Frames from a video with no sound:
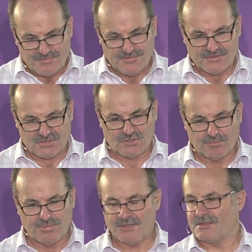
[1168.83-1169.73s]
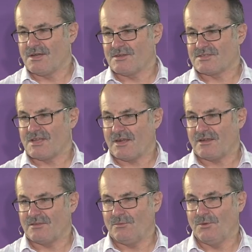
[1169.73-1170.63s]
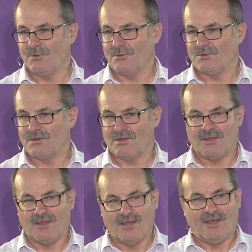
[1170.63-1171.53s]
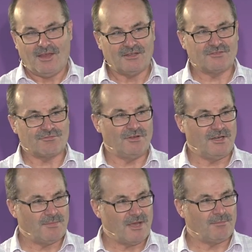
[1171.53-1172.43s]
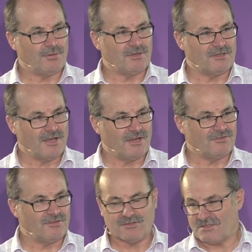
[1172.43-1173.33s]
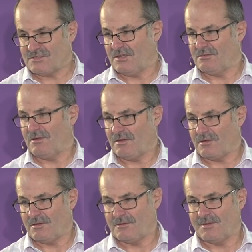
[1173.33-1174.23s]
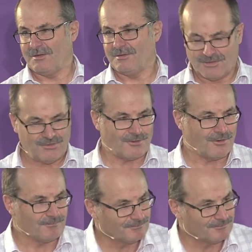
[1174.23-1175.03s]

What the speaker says: this could be the Noah's Ark of the world. And it's really about putting nature at the centre of our economy. Kia ora.